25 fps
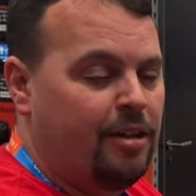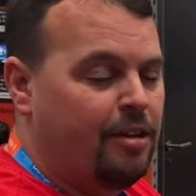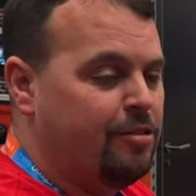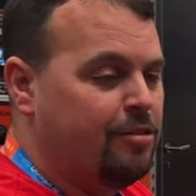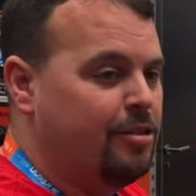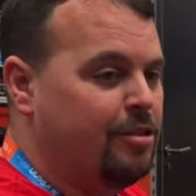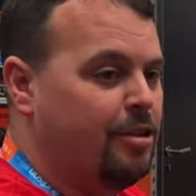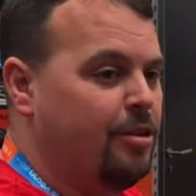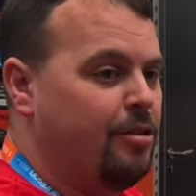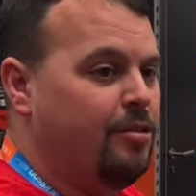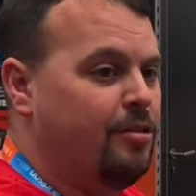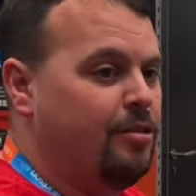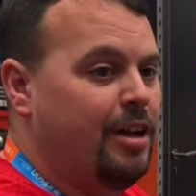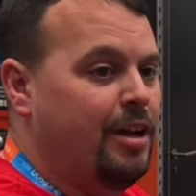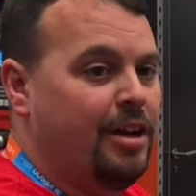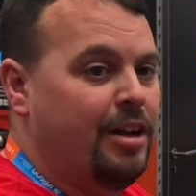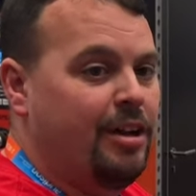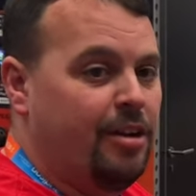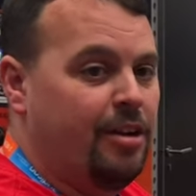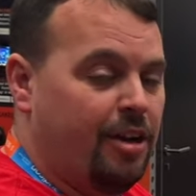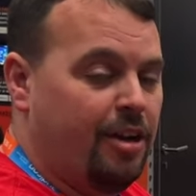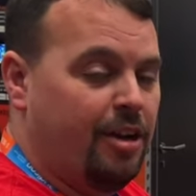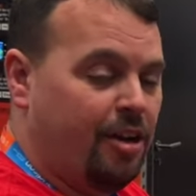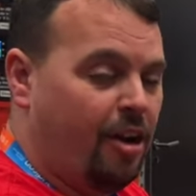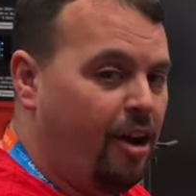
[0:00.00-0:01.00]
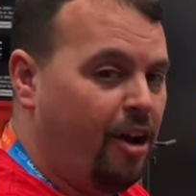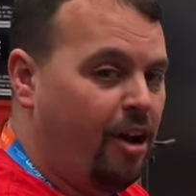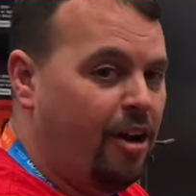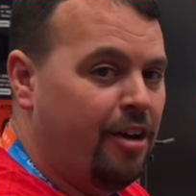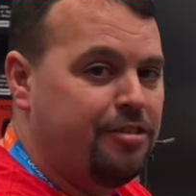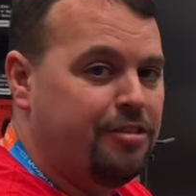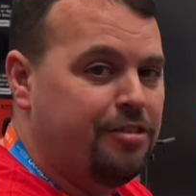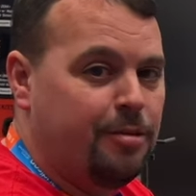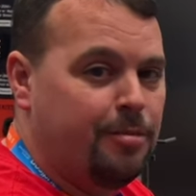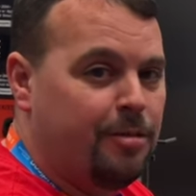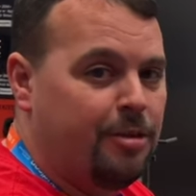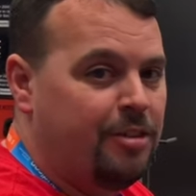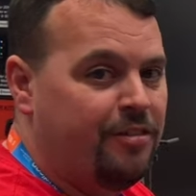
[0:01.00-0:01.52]
So an
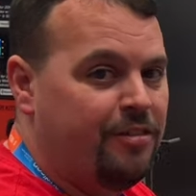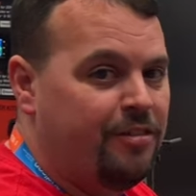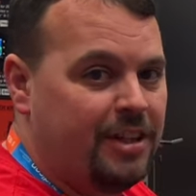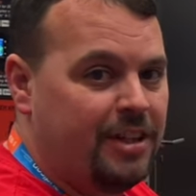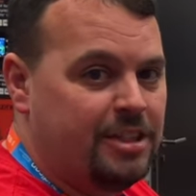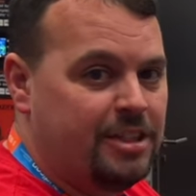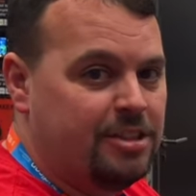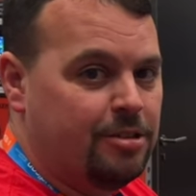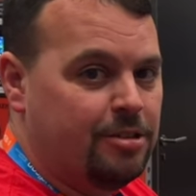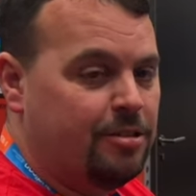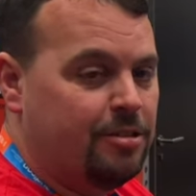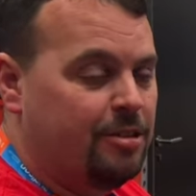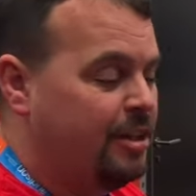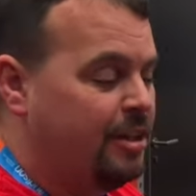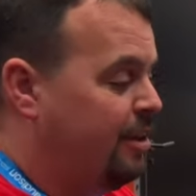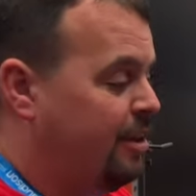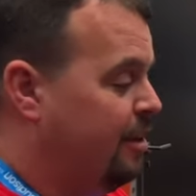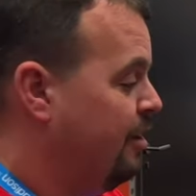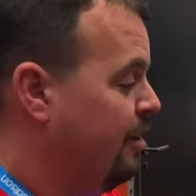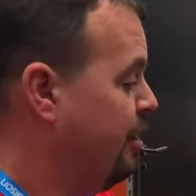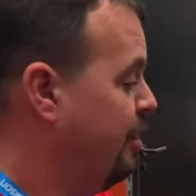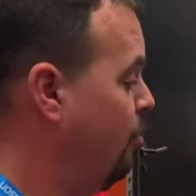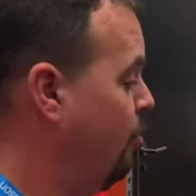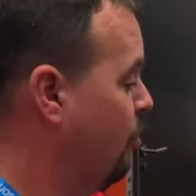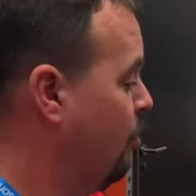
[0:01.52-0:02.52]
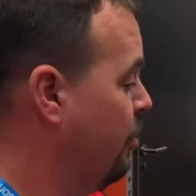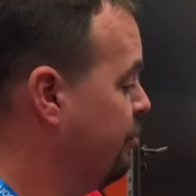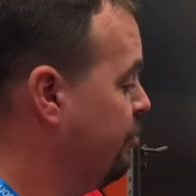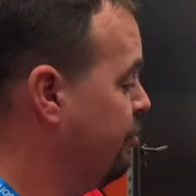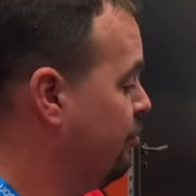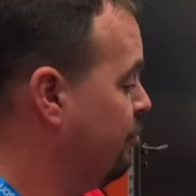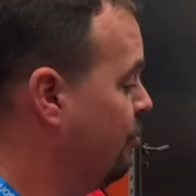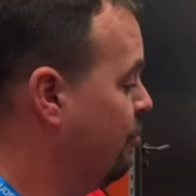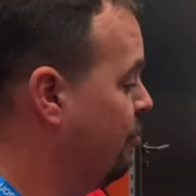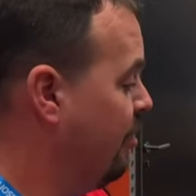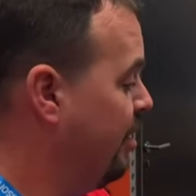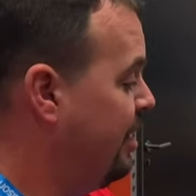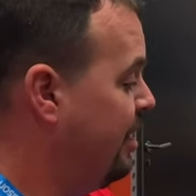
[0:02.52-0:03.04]
awesome new feature that works
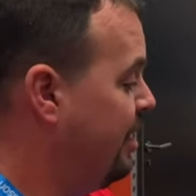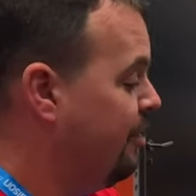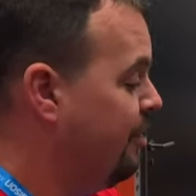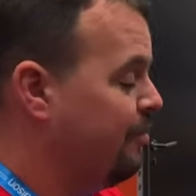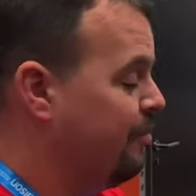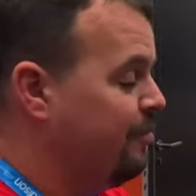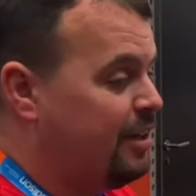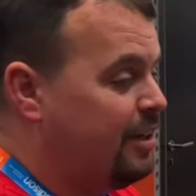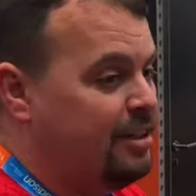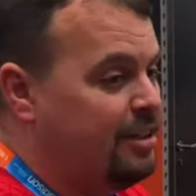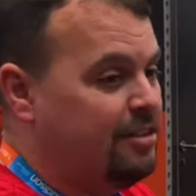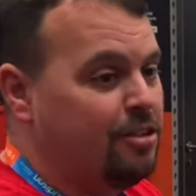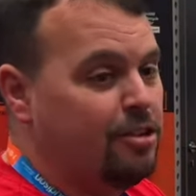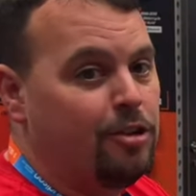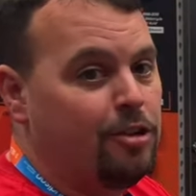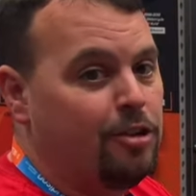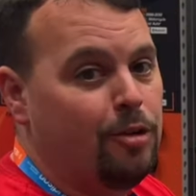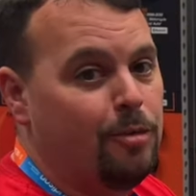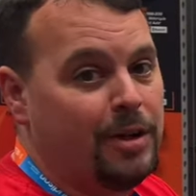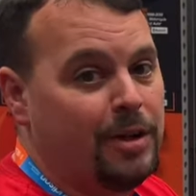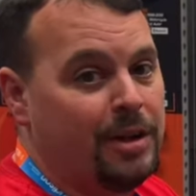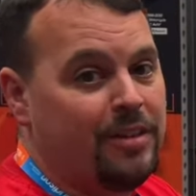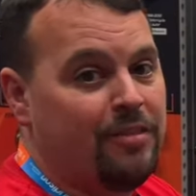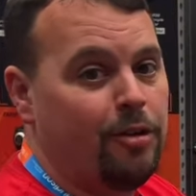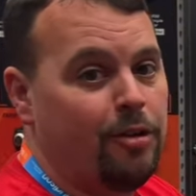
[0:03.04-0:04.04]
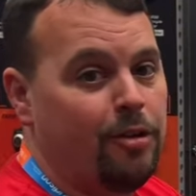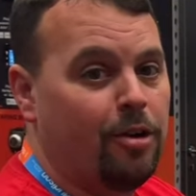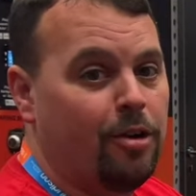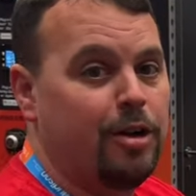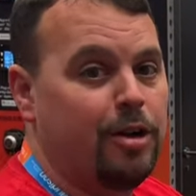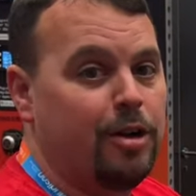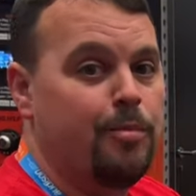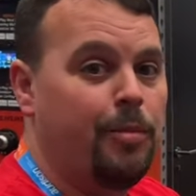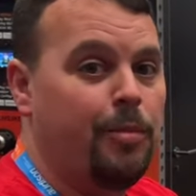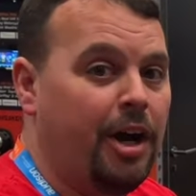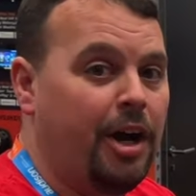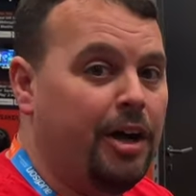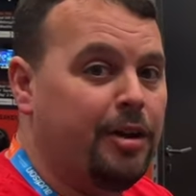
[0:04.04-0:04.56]
great on V2, but if you
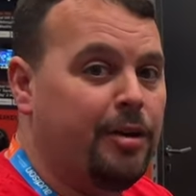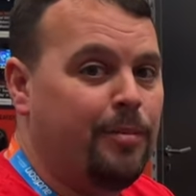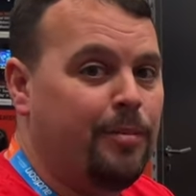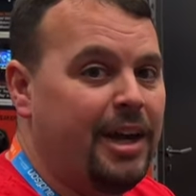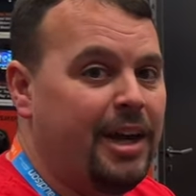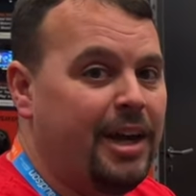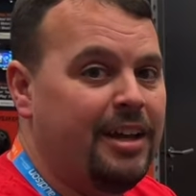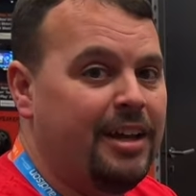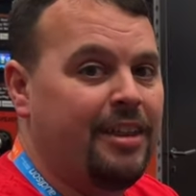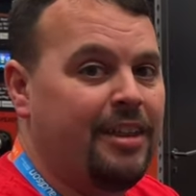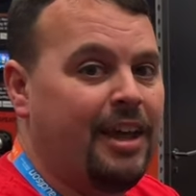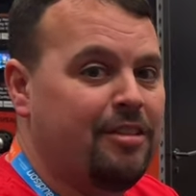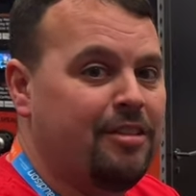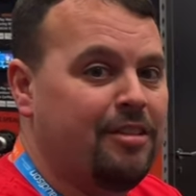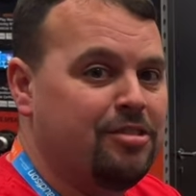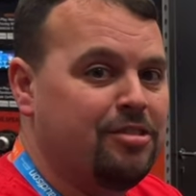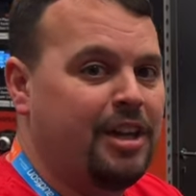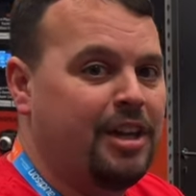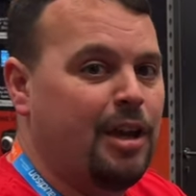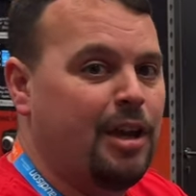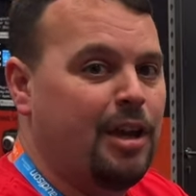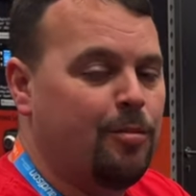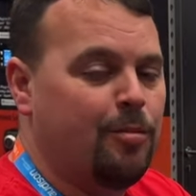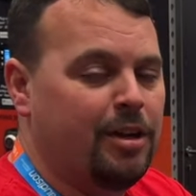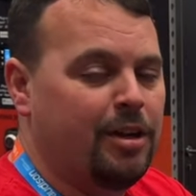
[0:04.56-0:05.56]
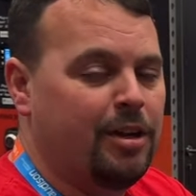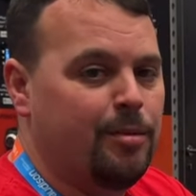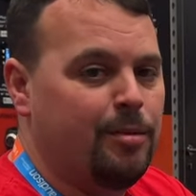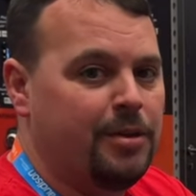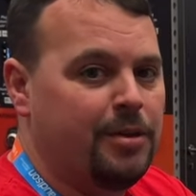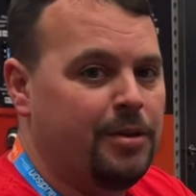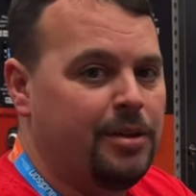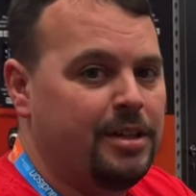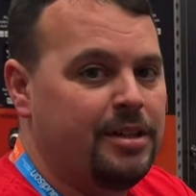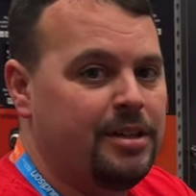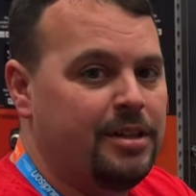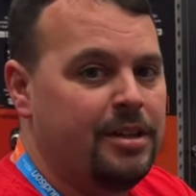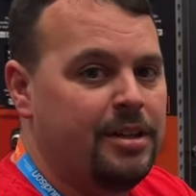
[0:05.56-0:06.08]
already bought a bike that has a camera
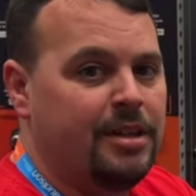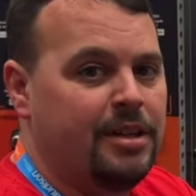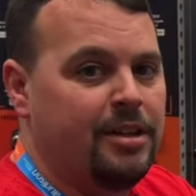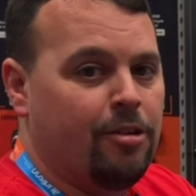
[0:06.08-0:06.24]
input,